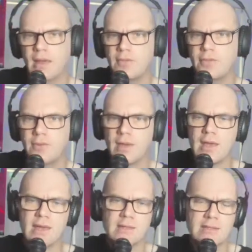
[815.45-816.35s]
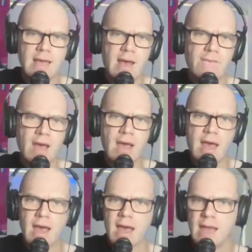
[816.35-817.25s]
and 3 and
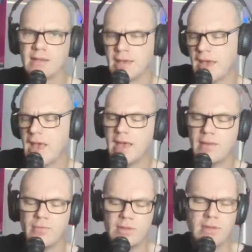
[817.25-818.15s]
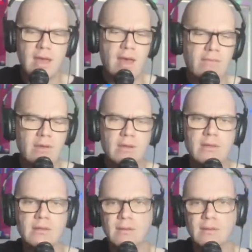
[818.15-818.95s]
7 came with Kevin.